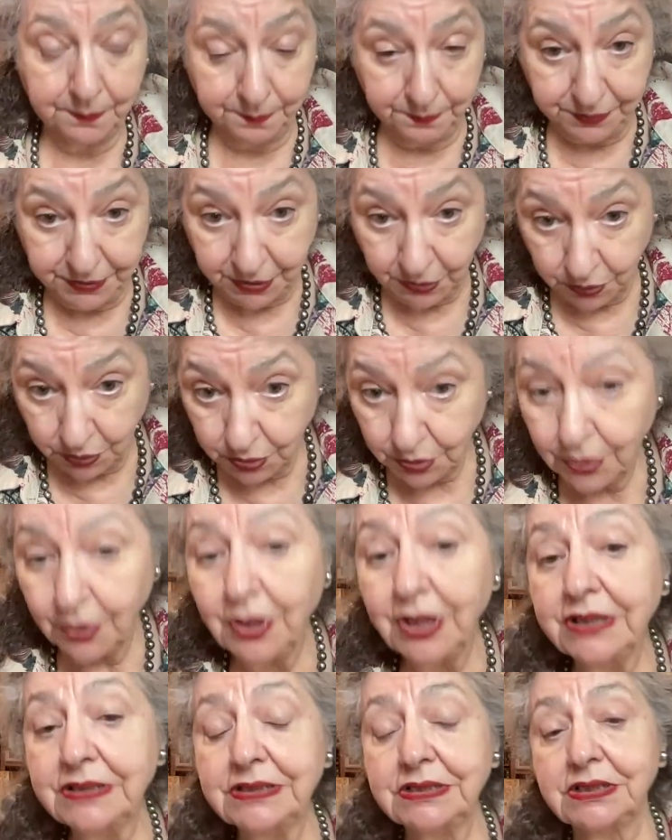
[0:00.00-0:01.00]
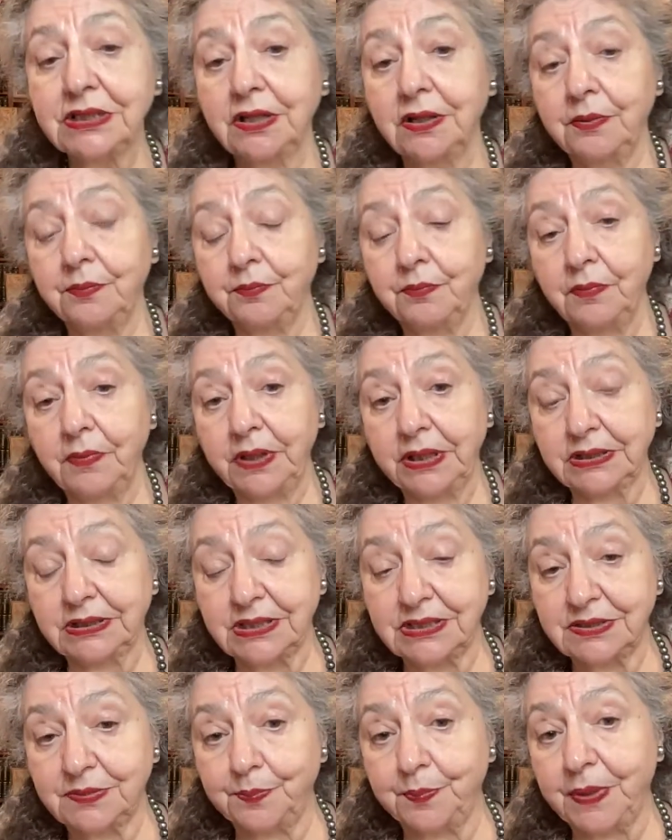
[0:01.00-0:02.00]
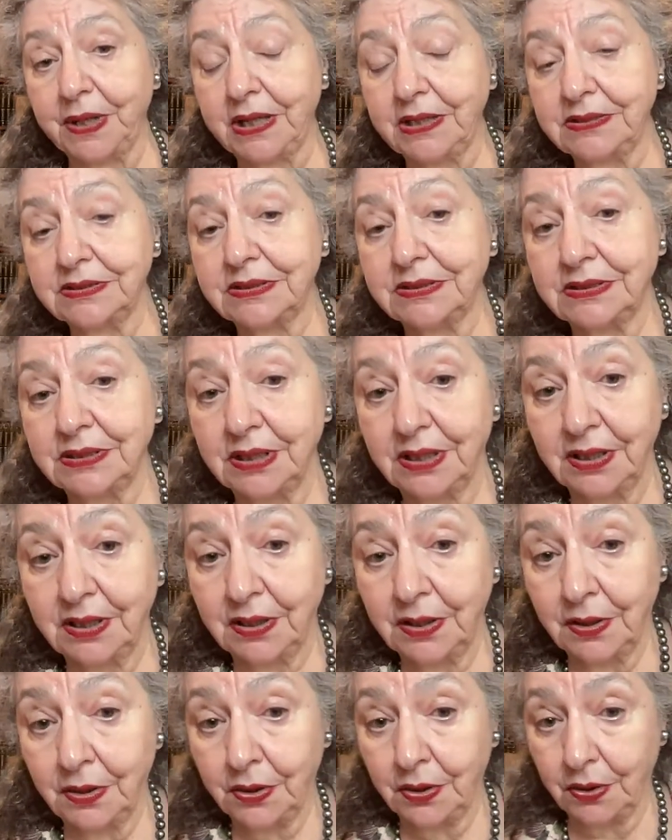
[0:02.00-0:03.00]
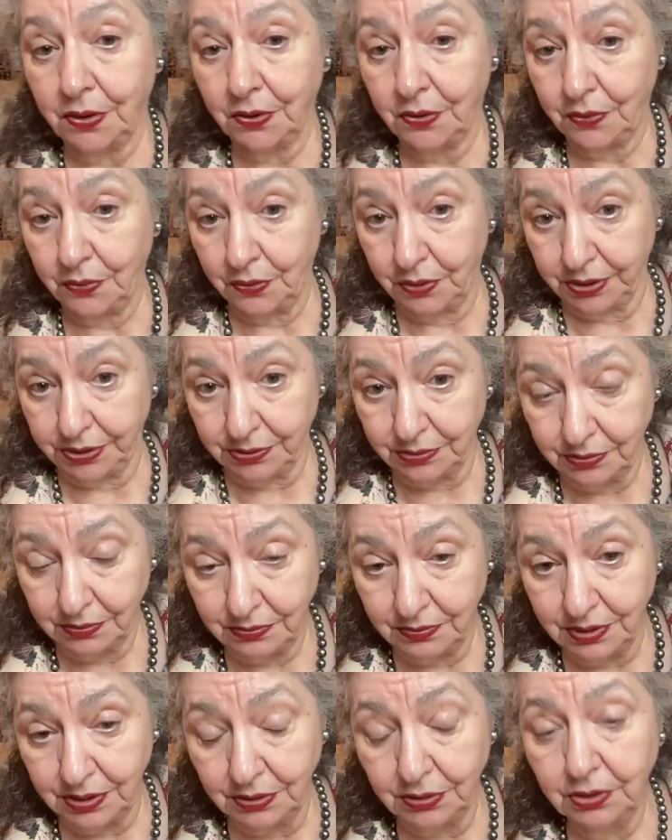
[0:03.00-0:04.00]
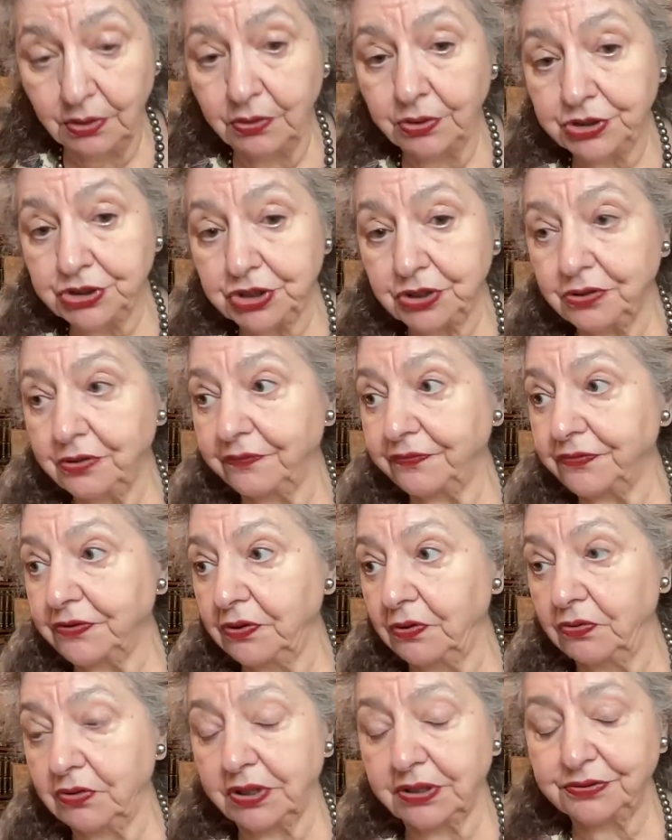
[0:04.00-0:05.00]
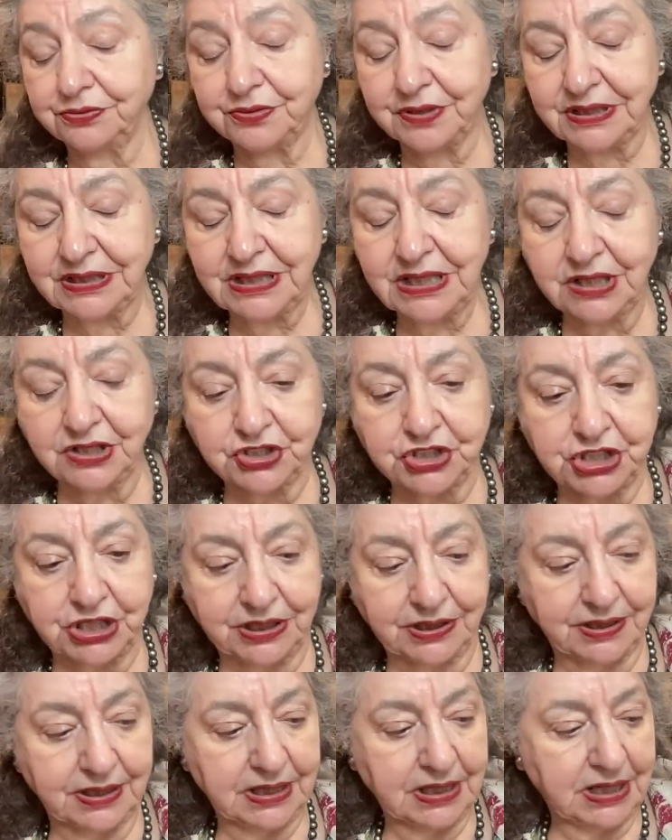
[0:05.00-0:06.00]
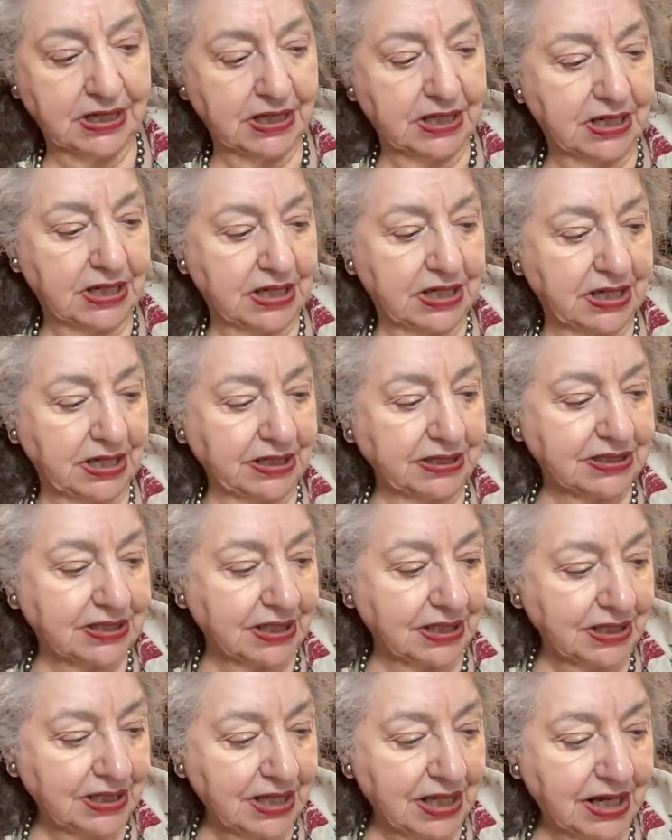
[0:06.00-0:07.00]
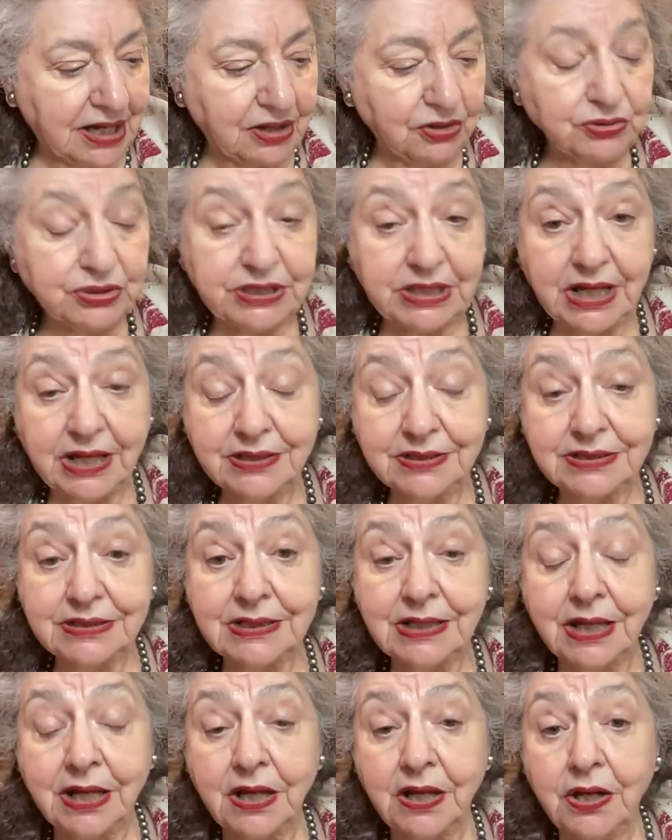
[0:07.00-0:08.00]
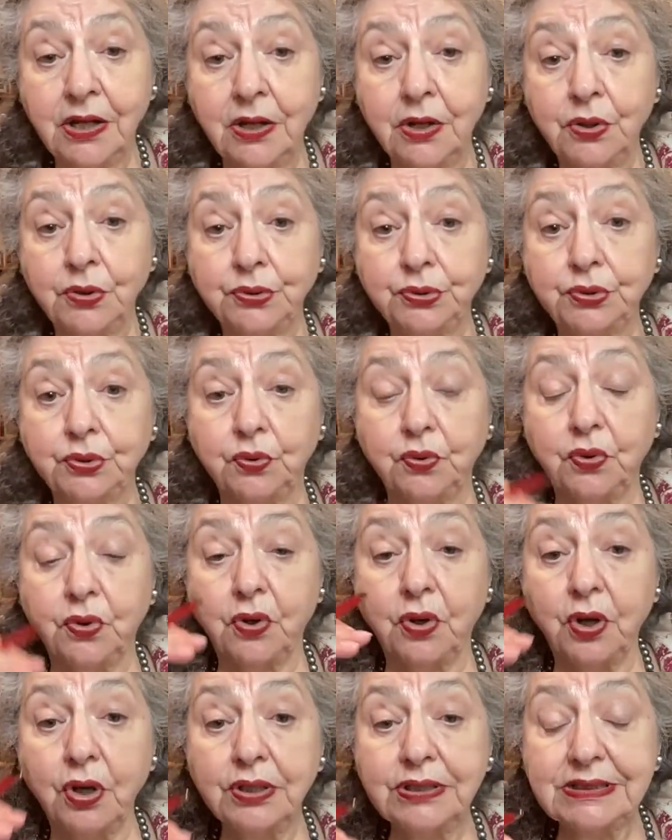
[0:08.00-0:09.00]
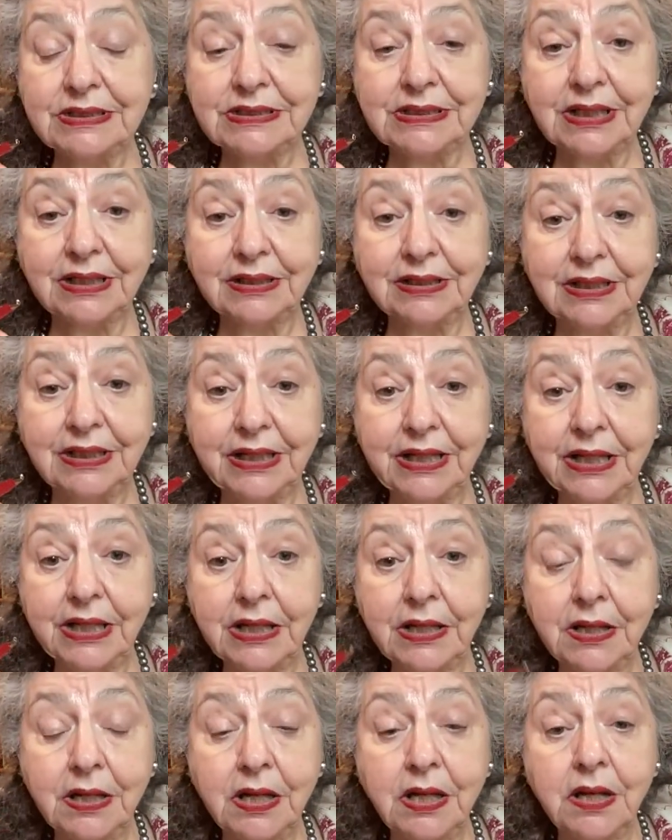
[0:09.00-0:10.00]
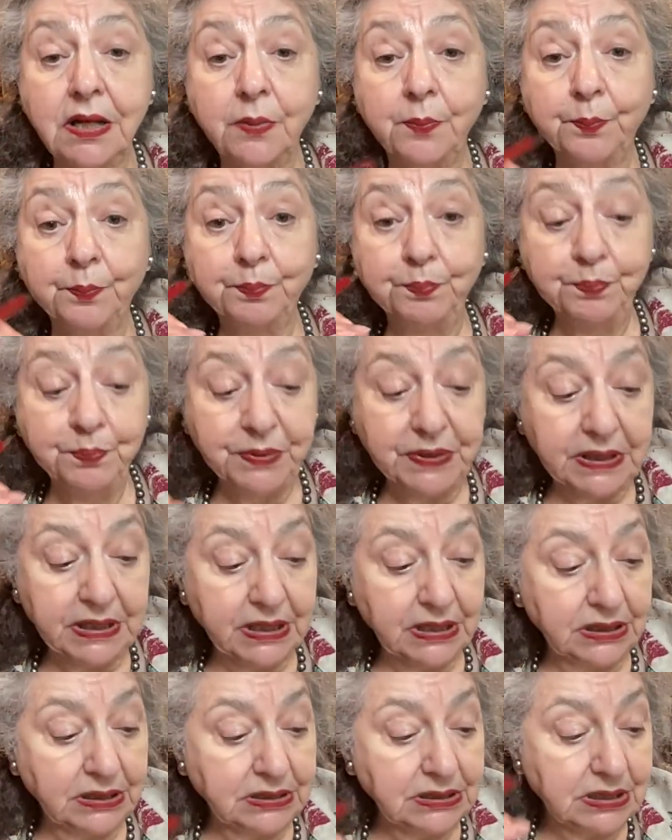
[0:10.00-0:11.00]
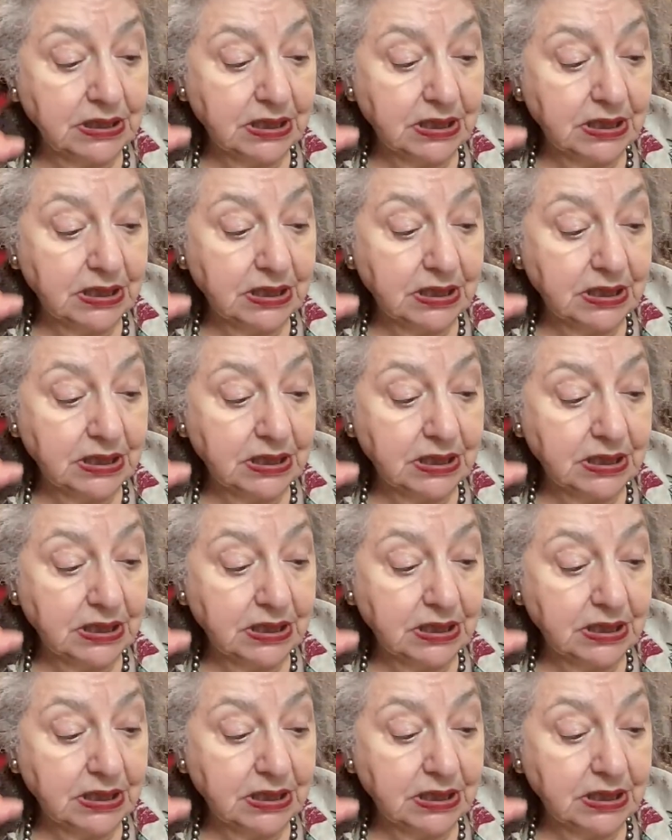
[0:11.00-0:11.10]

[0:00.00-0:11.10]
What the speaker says: because it is based on the logic of no contradiction, it allows us to constantly build